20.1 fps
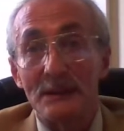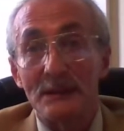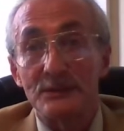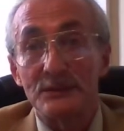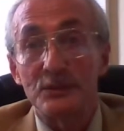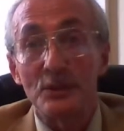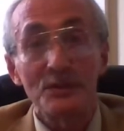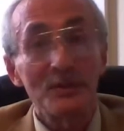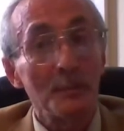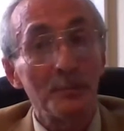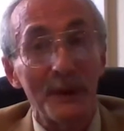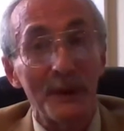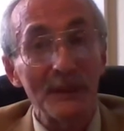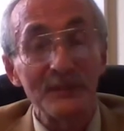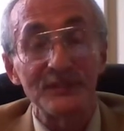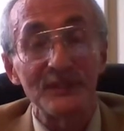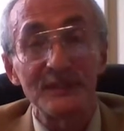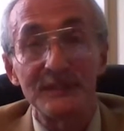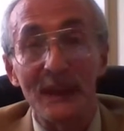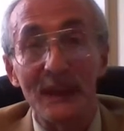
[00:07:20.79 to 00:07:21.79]
To the
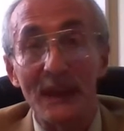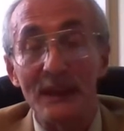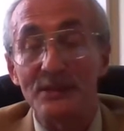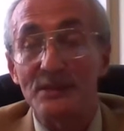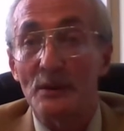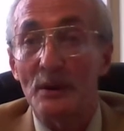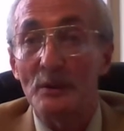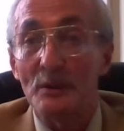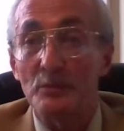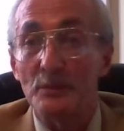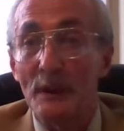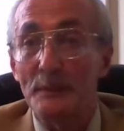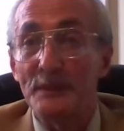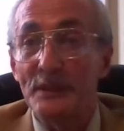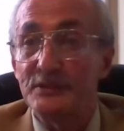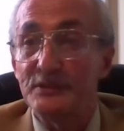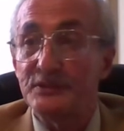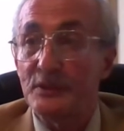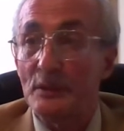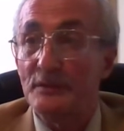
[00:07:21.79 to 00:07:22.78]
present day, there are
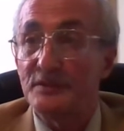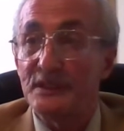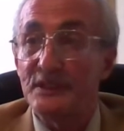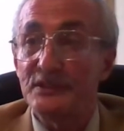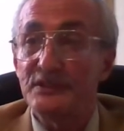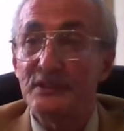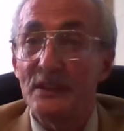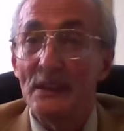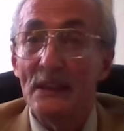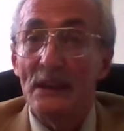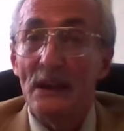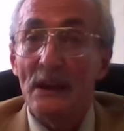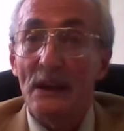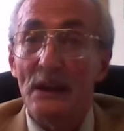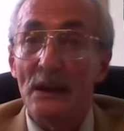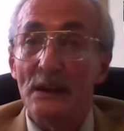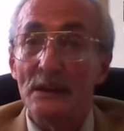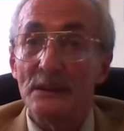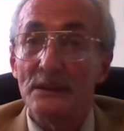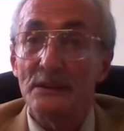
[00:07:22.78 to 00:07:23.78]
remnants of this.
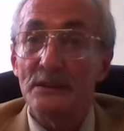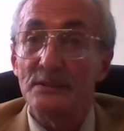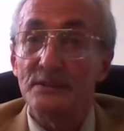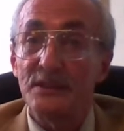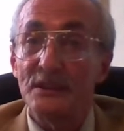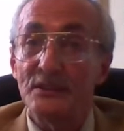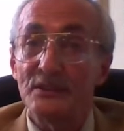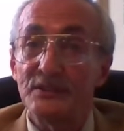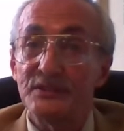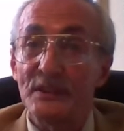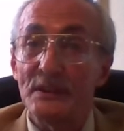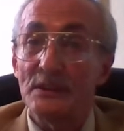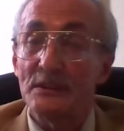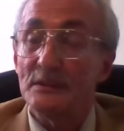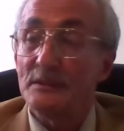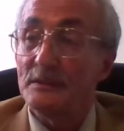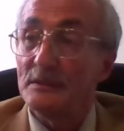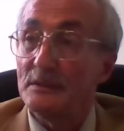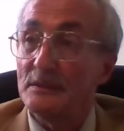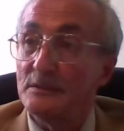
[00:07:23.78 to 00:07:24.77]
There's
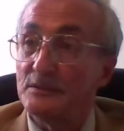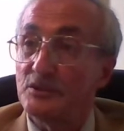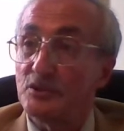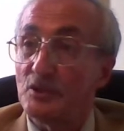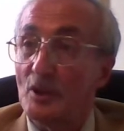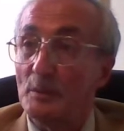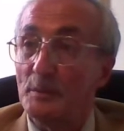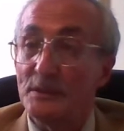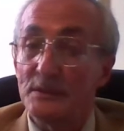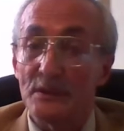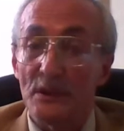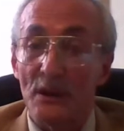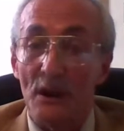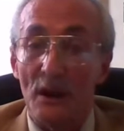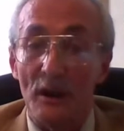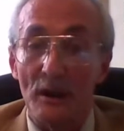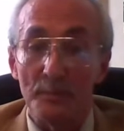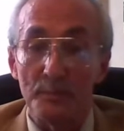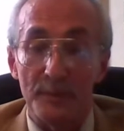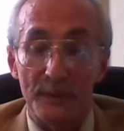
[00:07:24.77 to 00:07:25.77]
a German
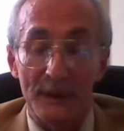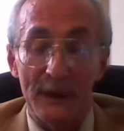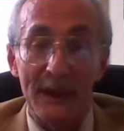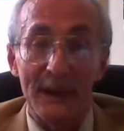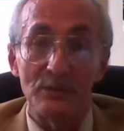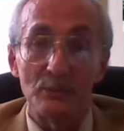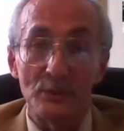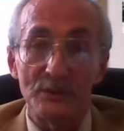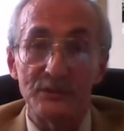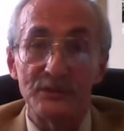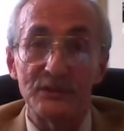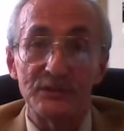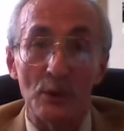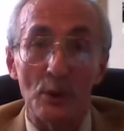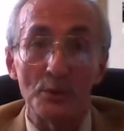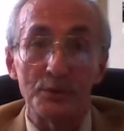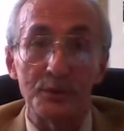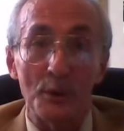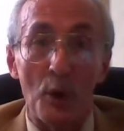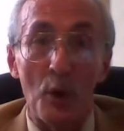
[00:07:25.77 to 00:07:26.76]
car brand which is
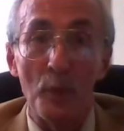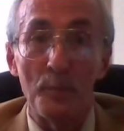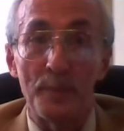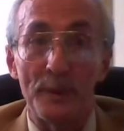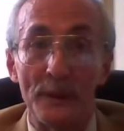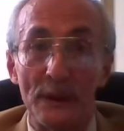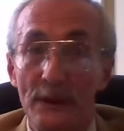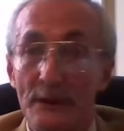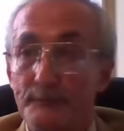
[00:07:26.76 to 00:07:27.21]
called Opel,